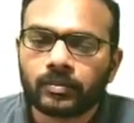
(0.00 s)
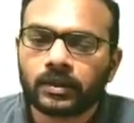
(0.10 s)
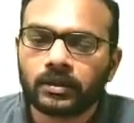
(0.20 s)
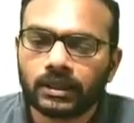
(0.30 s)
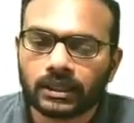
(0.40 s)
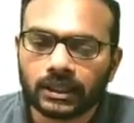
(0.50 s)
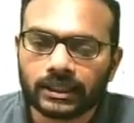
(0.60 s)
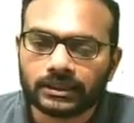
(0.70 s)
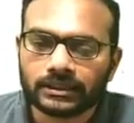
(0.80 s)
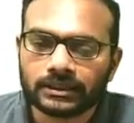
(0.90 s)
you can
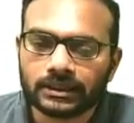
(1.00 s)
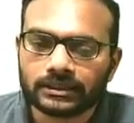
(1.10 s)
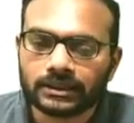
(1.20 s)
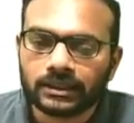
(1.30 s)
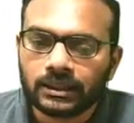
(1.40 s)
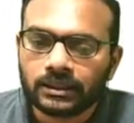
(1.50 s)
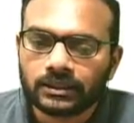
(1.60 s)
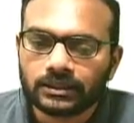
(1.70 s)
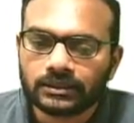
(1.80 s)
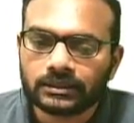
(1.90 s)
write this as,
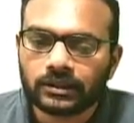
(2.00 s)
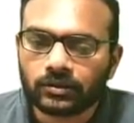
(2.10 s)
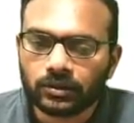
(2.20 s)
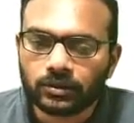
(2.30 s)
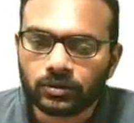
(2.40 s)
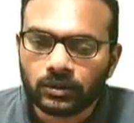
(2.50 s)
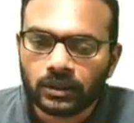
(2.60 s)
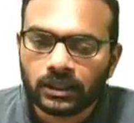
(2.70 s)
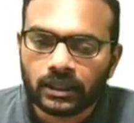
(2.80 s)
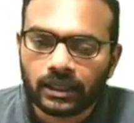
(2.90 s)
this is equal to
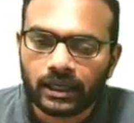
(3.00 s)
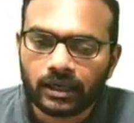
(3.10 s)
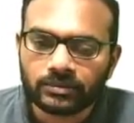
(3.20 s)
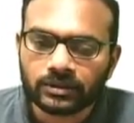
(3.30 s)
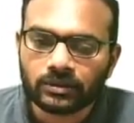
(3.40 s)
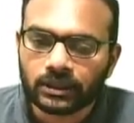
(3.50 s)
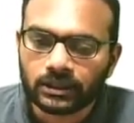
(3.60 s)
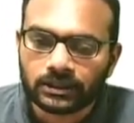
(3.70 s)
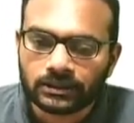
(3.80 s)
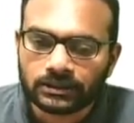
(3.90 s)
m square
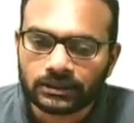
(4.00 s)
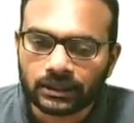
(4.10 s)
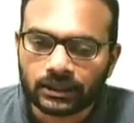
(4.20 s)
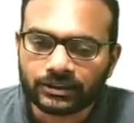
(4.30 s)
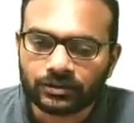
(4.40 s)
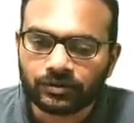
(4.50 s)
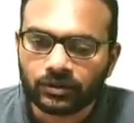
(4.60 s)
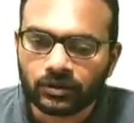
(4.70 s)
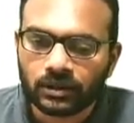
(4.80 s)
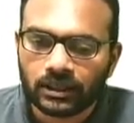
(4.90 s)
c raised to
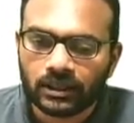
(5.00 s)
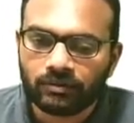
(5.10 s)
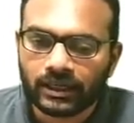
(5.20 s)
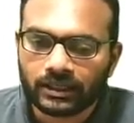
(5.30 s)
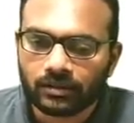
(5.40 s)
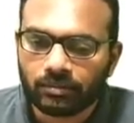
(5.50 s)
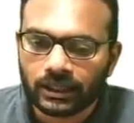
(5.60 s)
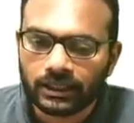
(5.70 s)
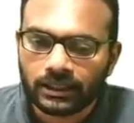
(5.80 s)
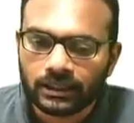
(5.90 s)
4 divided by
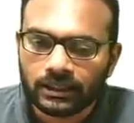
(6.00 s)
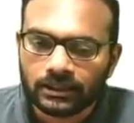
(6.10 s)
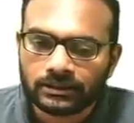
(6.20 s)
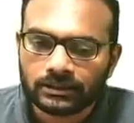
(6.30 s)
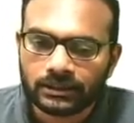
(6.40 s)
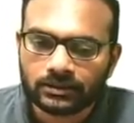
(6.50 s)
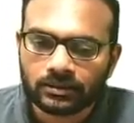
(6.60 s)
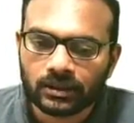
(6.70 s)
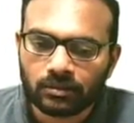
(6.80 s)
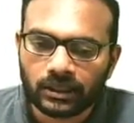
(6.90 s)
c
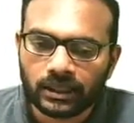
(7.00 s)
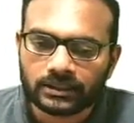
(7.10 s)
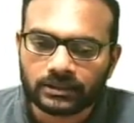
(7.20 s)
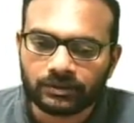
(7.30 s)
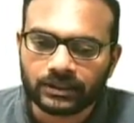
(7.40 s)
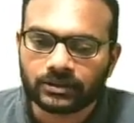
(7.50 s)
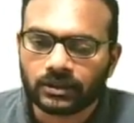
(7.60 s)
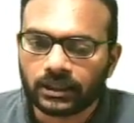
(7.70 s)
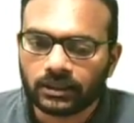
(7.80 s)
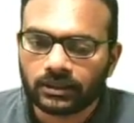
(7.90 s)
square minus v
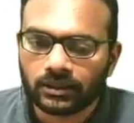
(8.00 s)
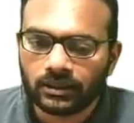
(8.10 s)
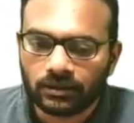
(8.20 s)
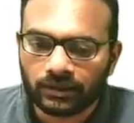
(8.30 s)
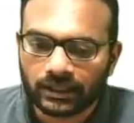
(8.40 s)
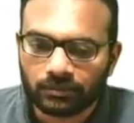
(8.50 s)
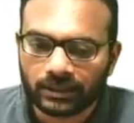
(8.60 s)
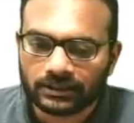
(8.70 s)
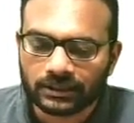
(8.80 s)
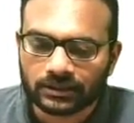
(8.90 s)
square divided by
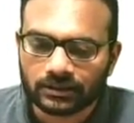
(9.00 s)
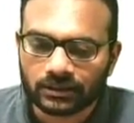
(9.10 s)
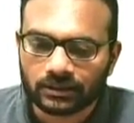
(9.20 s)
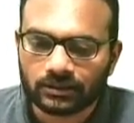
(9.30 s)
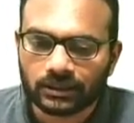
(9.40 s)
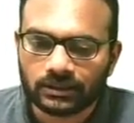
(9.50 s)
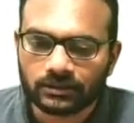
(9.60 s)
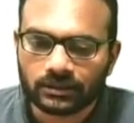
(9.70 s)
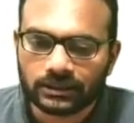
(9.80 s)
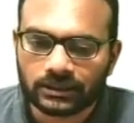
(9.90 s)
c square, right, so
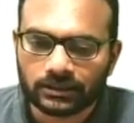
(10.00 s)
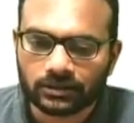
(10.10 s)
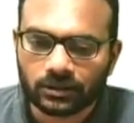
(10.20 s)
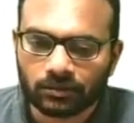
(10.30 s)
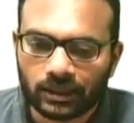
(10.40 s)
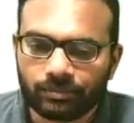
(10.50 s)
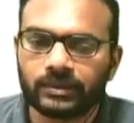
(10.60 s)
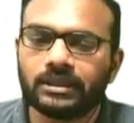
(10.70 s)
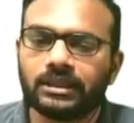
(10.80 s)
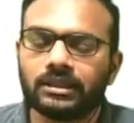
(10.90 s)
that c square will
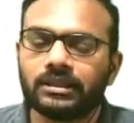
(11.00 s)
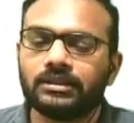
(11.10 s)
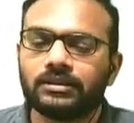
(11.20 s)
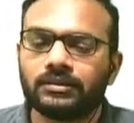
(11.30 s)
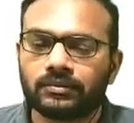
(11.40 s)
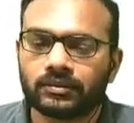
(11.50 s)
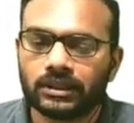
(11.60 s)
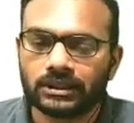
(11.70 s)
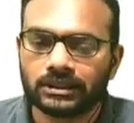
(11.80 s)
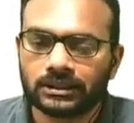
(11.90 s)
appear here.
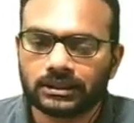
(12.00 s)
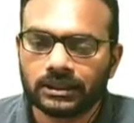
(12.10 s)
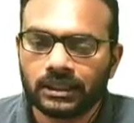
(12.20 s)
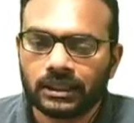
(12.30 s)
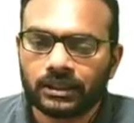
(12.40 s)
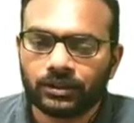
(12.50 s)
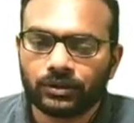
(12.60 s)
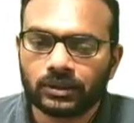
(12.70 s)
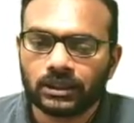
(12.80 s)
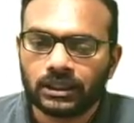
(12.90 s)
This is
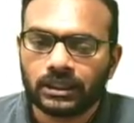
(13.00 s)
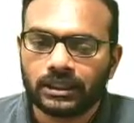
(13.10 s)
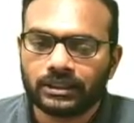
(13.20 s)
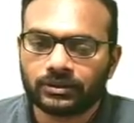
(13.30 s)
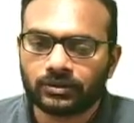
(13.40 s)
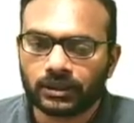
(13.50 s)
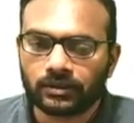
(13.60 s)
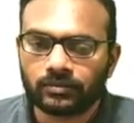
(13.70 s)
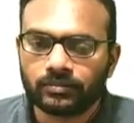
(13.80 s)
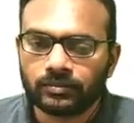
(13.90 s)
your E square.
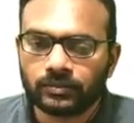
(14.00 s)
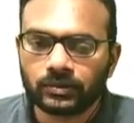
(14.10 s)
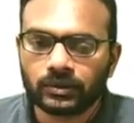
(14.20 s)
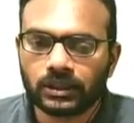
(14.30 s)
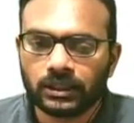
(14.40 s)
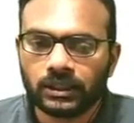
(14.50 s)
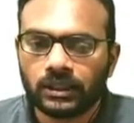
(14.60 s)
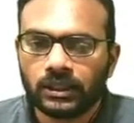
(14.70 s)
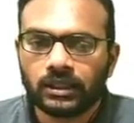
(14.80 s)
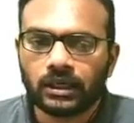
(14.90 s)
Okay,
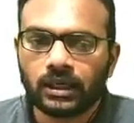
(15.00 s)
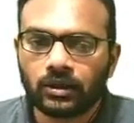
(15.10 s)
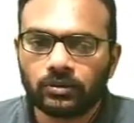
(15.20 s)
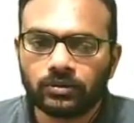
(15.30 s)
now